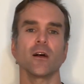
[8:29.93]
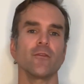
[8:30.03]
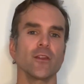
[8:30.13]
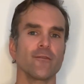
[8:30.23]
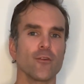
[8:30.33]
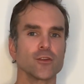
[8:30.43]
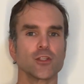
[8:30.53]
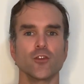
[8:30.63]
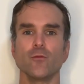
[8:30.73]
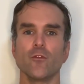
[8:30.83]
on the first
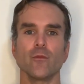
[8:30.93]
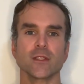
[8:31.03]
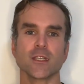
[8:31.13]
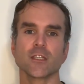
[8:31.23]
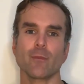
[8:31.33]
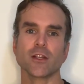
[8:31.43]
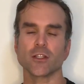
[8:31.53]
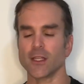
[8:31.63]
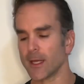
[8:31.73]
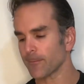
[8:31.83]
two movements,
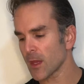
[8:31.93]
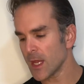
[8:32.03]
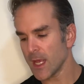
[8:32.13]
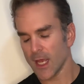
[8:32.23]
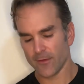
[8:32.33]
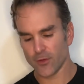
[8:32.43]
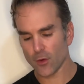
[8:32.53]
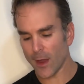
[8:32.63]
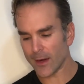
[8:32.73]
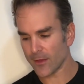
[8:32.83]
especially. Like if you
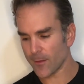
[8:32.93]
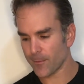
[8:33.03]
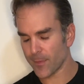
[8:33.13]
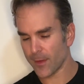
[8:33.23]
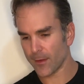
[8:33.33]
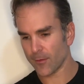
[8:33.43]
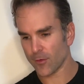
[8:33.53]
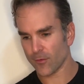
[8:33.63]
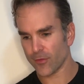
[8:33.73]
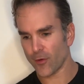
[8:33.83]
go out on the
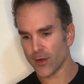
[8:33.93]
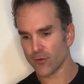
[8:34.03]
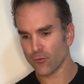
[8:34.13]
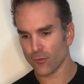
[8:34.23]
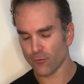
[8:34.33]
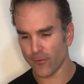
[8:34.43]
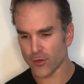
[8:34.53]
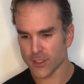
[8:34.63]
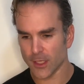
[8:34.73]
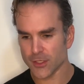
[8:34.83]
30
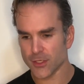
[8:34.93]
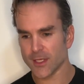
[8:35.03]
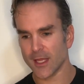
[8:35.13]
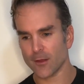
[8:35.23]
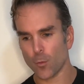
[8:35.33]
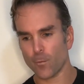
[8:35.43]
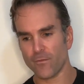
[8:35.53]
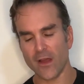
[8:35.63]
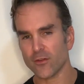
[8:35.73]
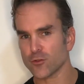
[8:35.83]
reverse lunges and the
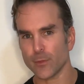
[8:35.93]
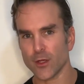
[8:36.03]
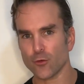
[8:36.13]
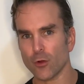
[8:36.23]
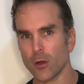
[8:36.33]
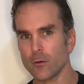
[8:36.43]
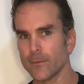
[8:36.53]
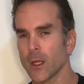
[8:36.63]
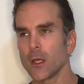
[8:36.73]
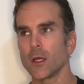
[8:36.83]
500 meter row,
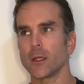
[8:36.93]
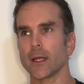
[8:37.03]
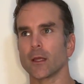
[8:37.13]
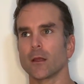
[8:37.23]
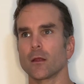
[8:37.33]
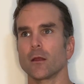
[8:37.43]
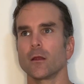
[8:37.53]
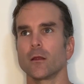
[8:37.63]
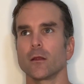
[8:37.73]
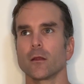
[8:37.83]
like
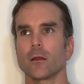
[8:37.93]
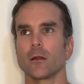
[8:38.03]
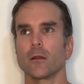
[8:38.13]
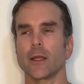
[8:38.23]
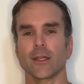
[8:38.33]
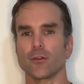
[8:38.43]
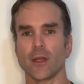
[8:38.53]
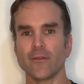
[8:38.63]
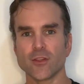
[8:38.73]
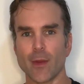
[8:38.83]
your
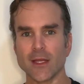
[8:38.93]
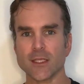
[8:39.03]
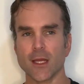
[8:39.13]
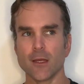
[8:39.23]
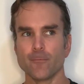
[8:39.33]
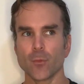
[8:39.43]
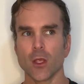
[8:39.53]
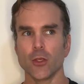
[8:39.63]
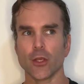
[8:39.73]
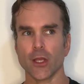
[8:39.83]
life depends on it,
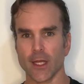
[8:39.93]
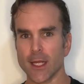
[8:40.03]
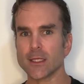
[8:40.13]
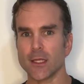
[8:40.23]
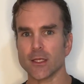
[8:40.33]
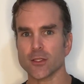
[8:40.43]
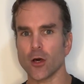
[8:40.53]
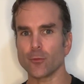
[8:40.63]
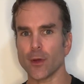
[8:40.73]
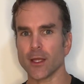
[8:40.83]
you're going to get to the
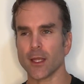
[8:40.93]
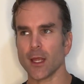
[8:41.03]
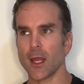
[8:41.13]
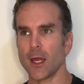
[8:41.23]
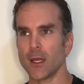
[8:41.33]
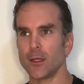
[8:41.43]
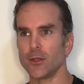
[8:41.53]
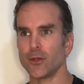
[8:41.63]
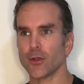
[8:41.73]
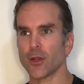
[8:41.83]
assault bike
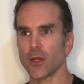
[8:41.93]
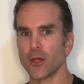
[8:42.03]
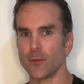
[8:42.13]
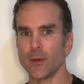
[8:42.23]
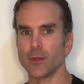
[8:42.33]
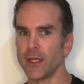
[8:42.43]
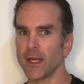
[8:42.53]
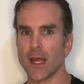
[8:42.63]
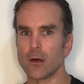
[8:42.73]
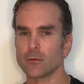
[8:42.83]
and you're going to be
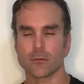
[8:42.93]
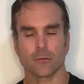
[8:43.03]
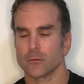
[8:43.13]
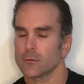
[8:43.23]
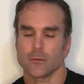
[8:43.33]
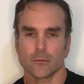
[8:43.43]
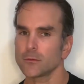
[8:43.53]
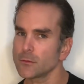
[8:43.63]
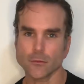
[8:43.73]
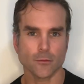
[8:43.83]
bleeding out.
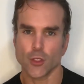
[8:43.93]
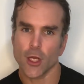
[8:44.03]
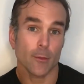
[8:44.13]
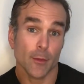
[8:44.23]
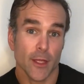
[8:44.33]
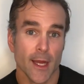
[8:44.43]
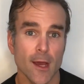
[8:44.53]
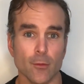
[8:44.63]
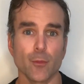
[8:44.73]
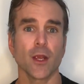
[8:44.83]
You're going to be bleeding
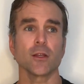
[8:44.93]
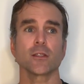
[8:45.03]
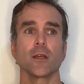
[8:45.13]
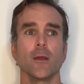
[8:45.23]
out because